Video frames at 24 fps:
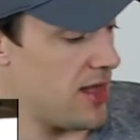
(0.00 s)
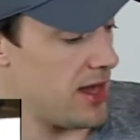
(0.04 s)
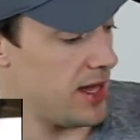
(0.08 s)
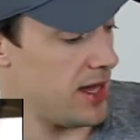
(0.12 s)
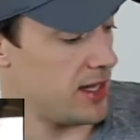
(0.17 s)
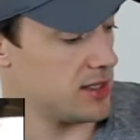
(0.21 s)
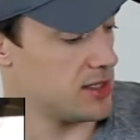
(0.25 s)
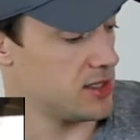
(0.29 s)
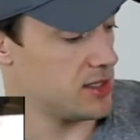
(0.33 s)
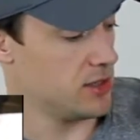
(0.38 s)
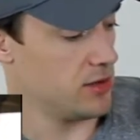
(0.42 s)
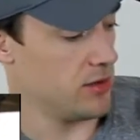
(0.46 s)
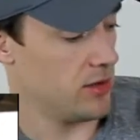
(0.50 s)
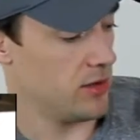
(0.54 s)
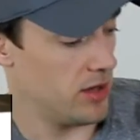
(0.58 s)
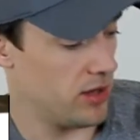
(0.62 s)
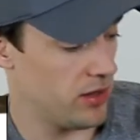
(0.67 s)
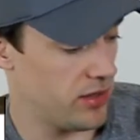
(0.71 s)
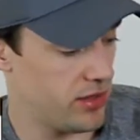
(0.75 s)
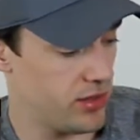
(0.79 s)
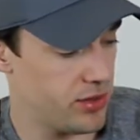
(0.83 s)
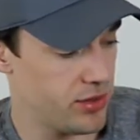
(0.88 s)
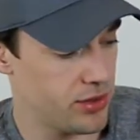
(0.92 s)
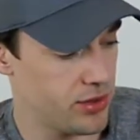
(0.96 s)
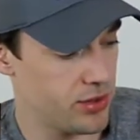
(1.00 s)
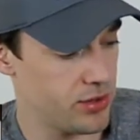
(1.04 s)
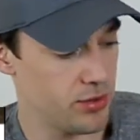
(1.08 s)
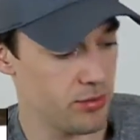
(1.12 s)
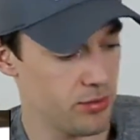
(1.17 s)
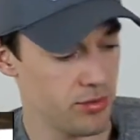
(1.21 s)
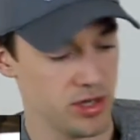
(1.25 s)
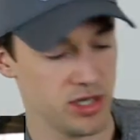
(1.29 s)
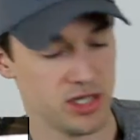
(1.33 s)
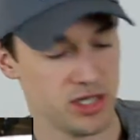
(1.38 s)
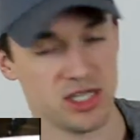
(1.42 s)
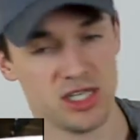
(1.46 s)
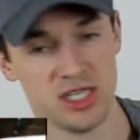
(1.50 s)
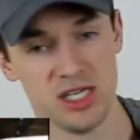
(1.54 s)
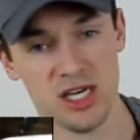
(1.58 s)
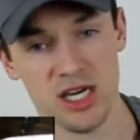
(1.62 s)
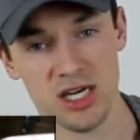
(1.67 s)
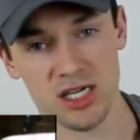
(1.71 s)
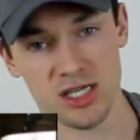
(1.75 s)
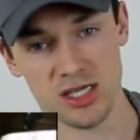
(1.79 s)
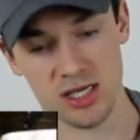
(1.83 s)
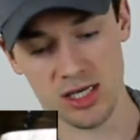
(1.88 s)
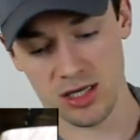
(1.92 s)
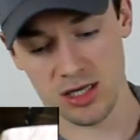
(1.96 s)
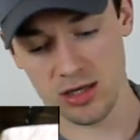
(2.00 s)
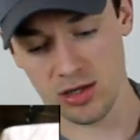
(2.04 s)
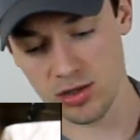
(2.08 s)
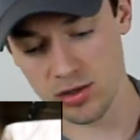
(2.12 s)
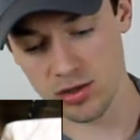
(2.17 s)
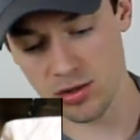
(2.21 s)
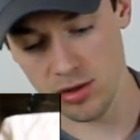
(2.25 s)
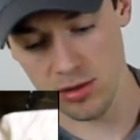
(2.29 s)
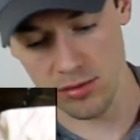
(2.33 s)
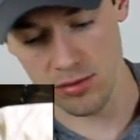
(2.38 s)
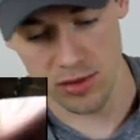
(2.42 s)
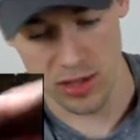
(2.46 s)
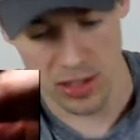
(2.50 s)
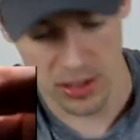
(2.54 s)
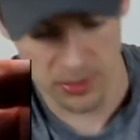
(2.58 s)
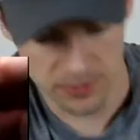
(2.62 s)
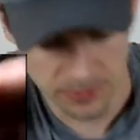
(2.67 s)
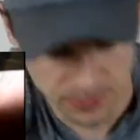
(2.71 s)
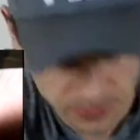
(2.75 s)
that to a 360 controller,